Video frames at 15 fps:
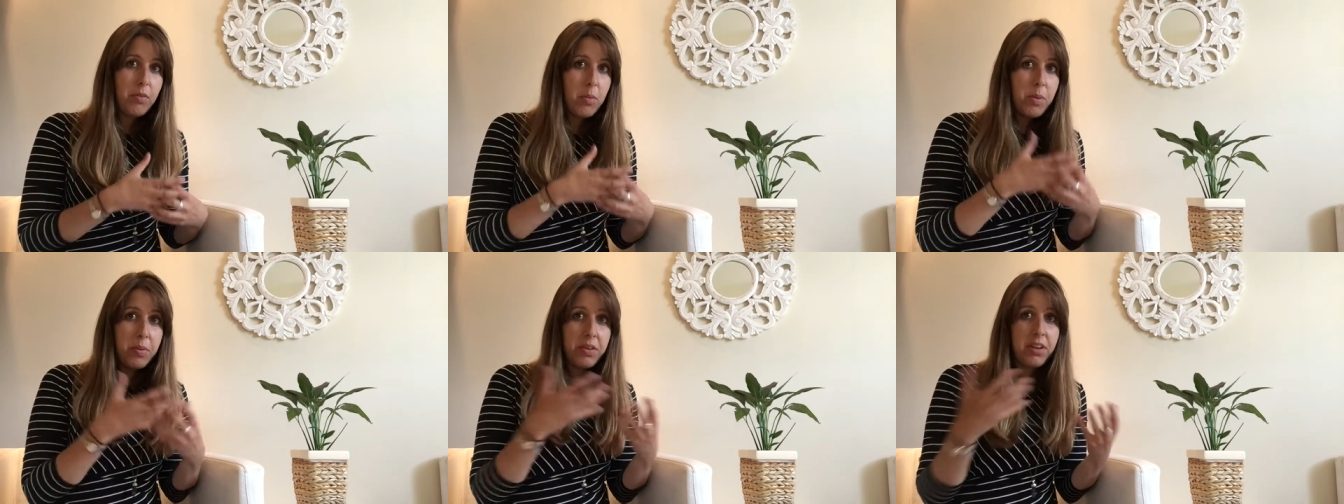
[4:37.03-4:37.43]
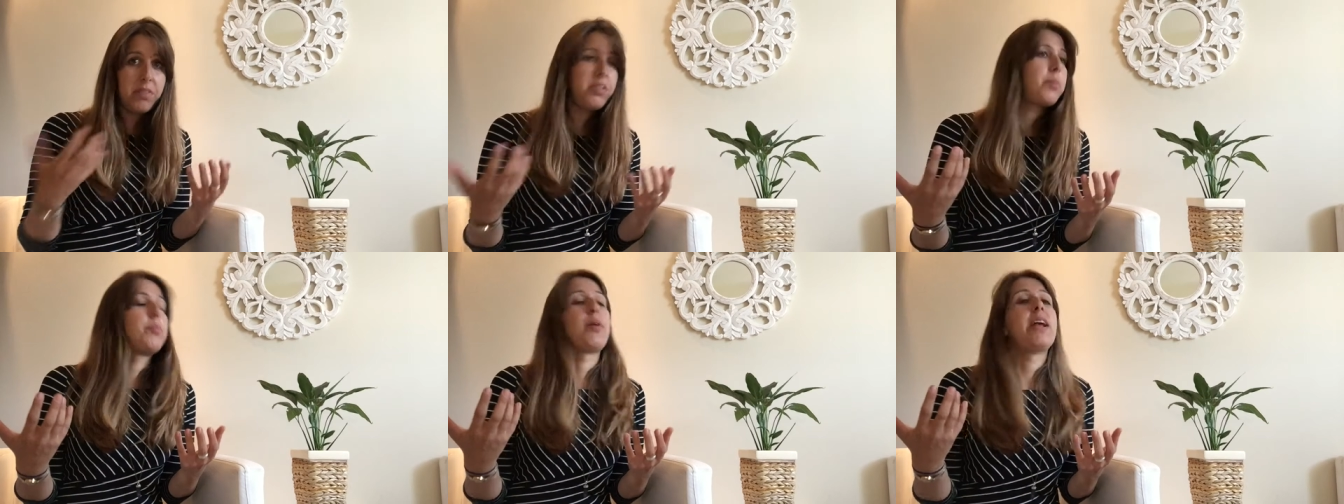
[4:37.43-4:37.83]
People that
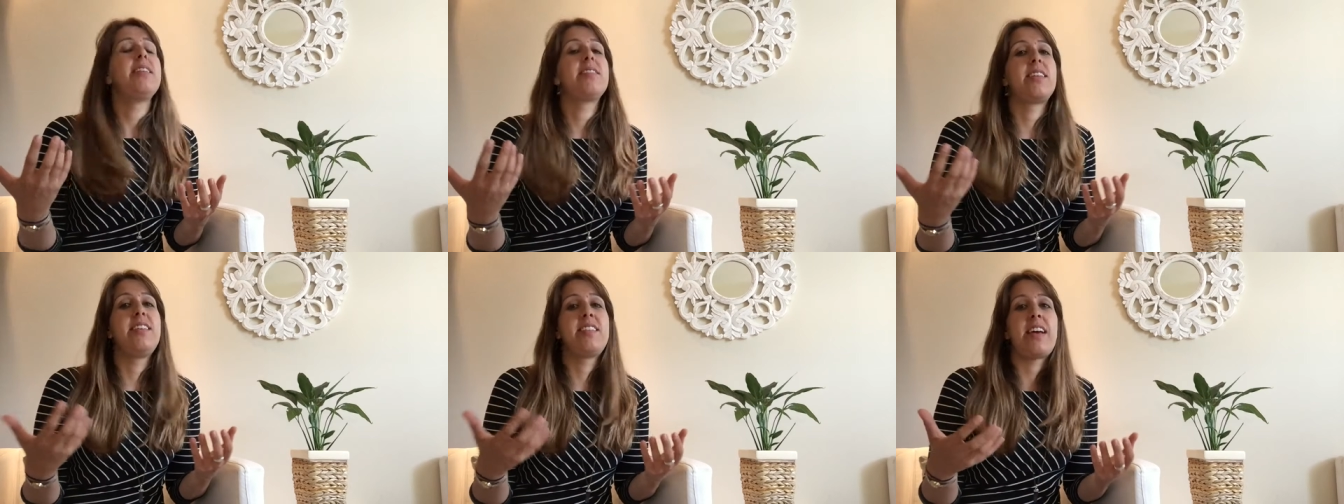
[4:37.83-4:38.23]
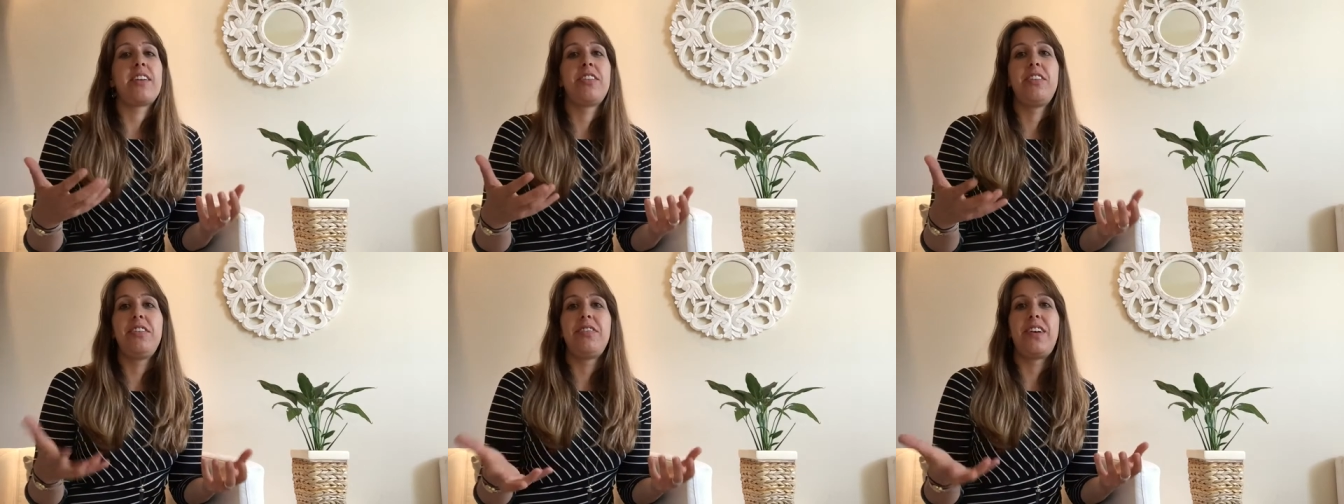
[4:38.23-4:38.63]
have done brain studies
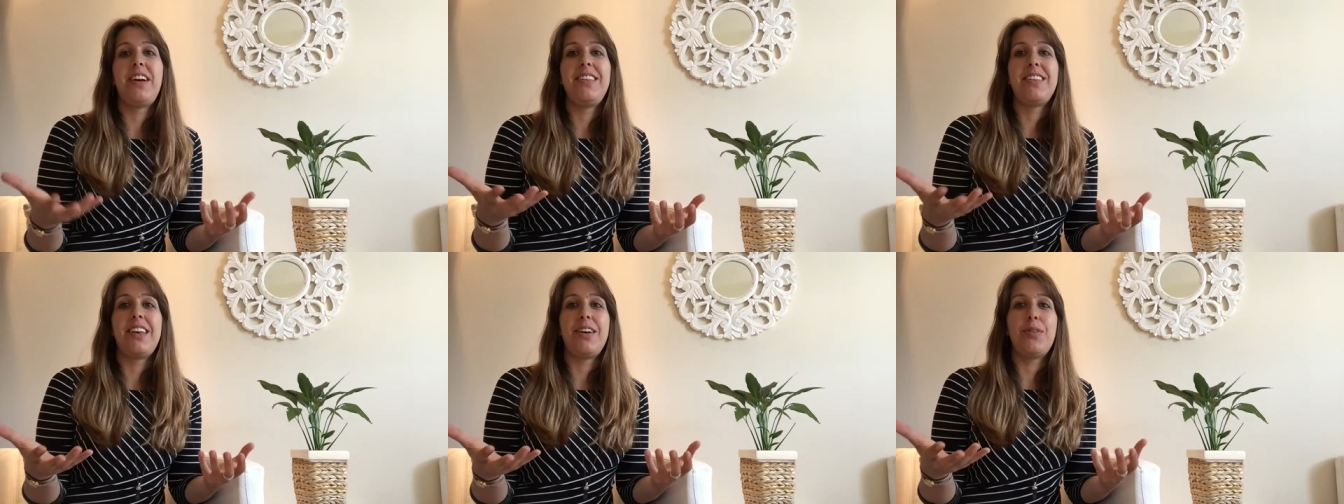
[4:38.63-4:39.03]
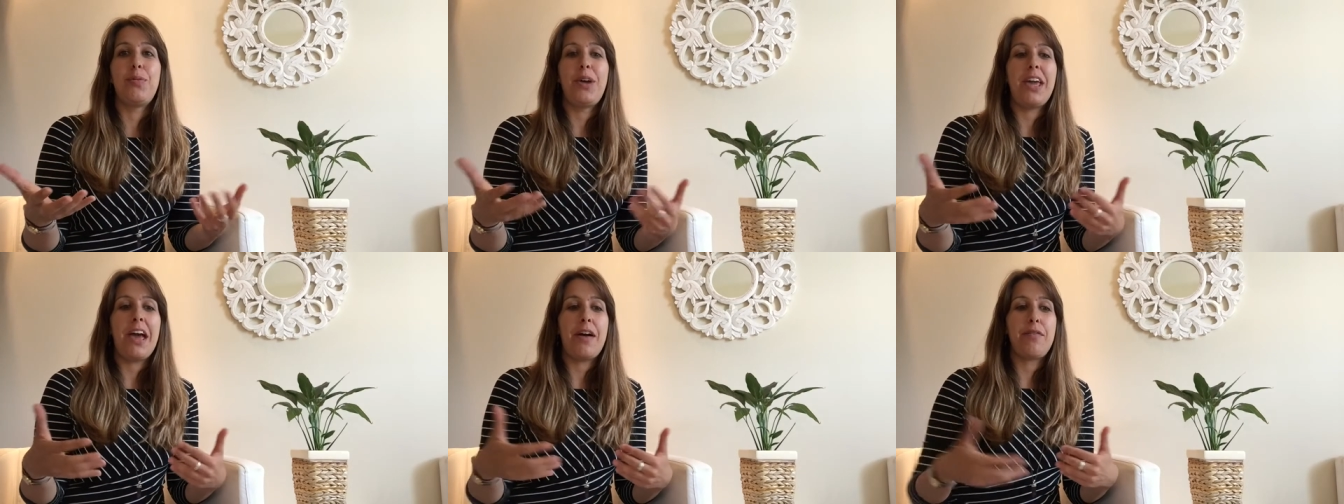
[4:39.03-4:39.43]
actually find that
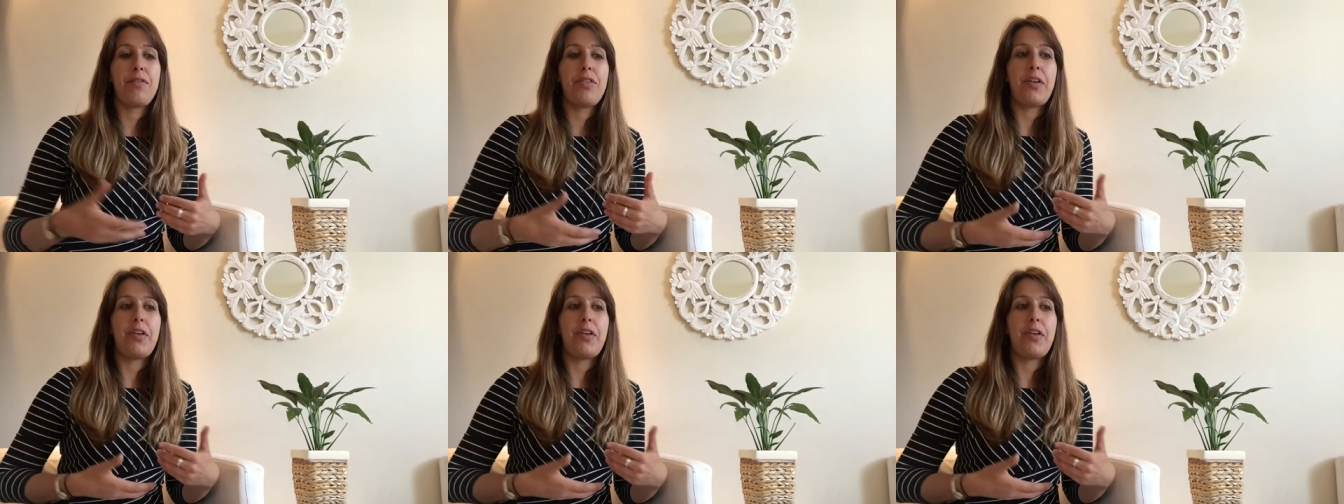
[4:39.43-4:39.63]
we have